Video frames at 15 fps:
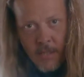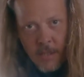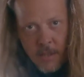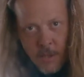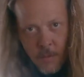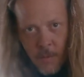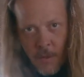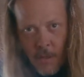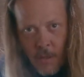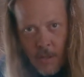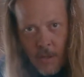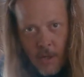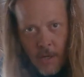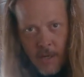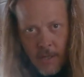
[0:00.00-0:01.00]
said she wanted
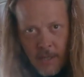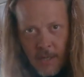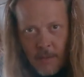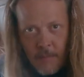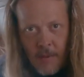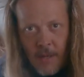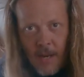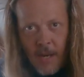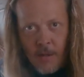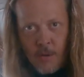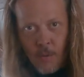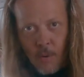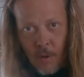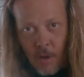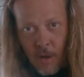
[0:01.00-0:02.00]
to try to keep the
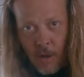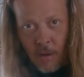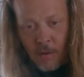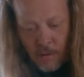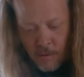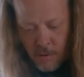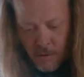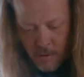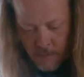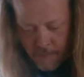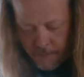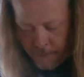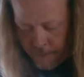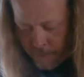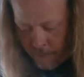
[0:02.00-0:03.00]
actual curtains,
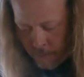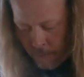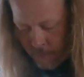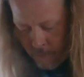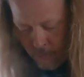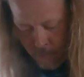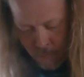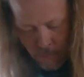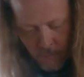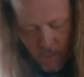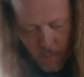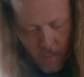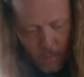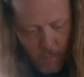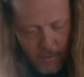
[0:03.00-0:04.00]

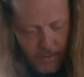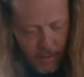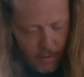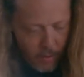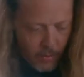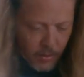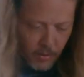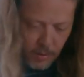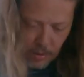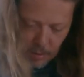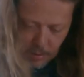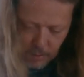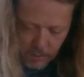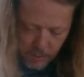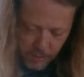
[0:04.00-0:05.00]
or what they use as
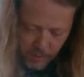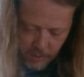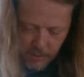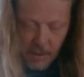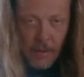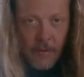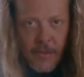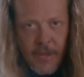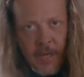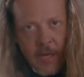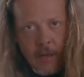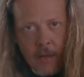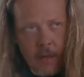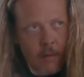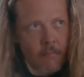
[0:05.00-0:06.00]
curtains, because they're
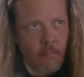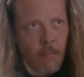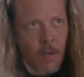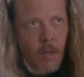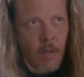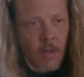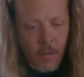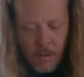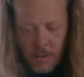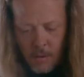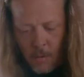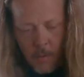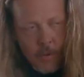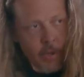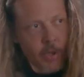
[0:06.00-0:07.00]
thick.
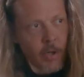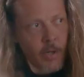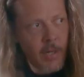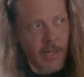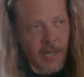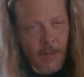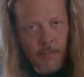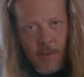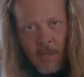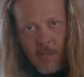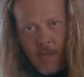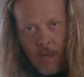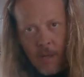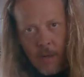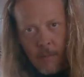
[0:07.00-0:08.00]
So we're just going to keep
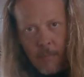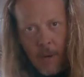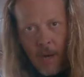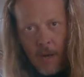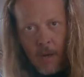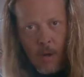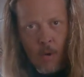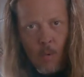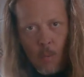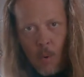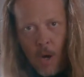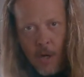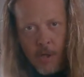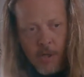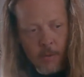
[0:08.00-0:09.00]
these all in a pile,
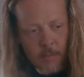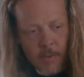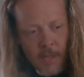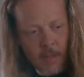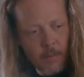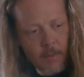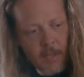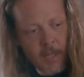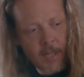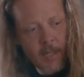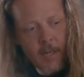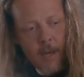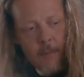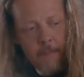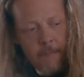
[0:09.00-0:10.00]
wash them, get them
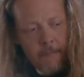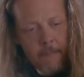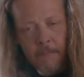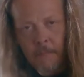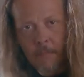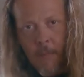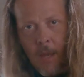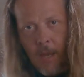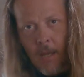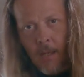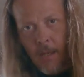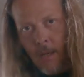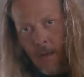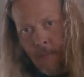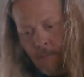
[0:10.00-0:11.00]
cleaned up,
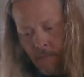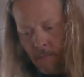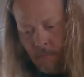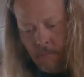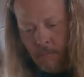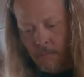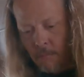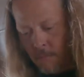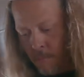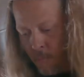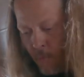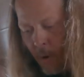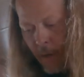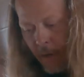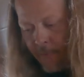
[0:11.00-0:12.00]
and get them
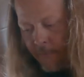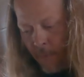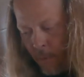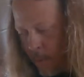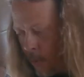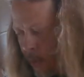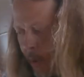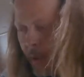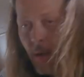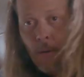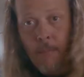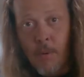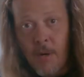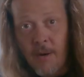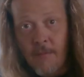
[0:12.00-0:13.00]
ready for when we're ready
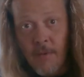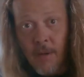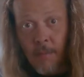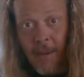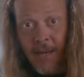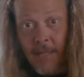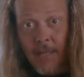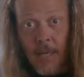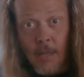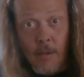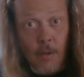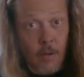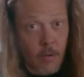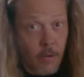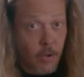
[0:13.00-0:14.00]
to put everything back
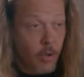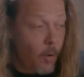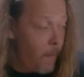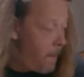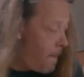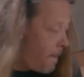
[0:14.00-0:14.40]
together. So.